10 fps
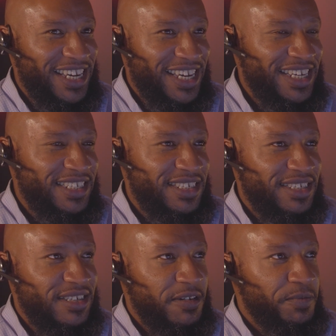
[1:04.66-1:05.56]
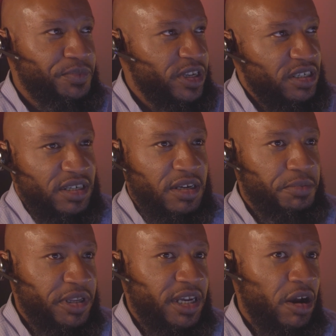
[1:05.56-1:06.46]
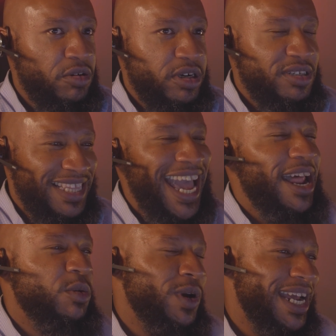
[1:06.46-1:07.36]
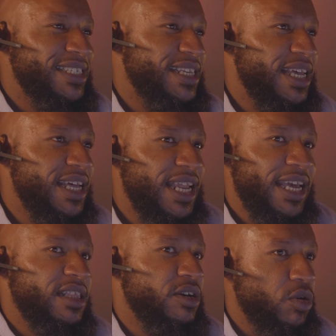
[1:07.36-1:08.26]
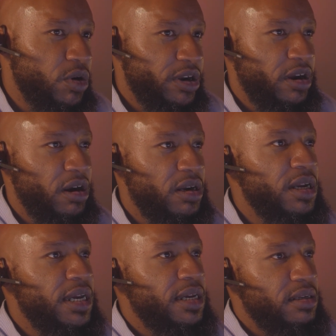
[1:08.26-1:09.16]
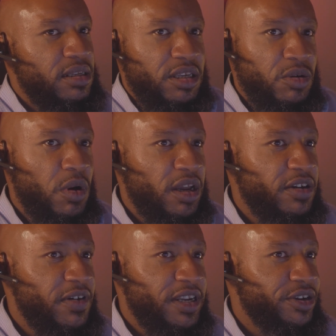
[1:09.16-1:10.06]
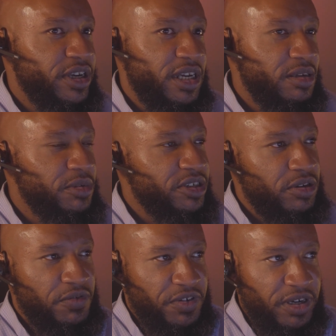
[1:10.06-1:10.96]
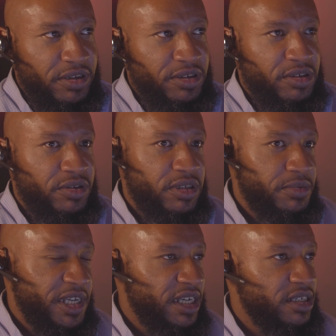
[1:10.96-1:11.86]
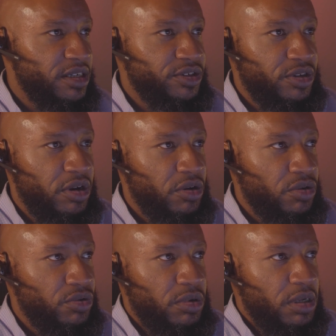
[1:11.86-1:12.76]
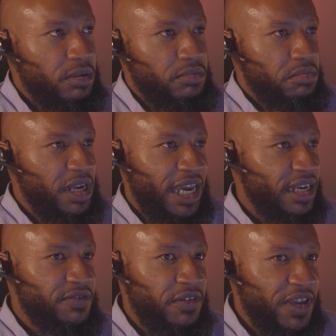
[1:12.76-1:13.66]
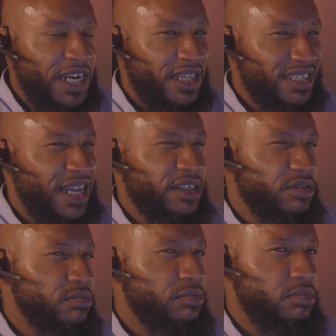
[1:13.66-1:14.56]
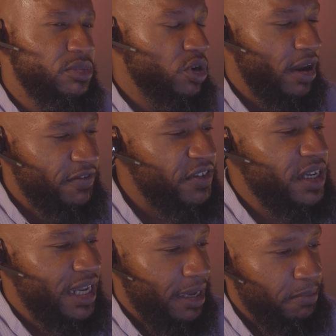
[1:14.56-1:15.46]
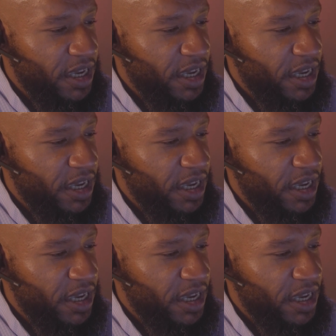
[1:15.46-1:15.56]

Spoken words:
it's just a complete owner. That, when I say that, like the courtyard, you're walking around your kingdom, there's no fear, there's no intimidation, there's no negative of anything. It's like, do I feel like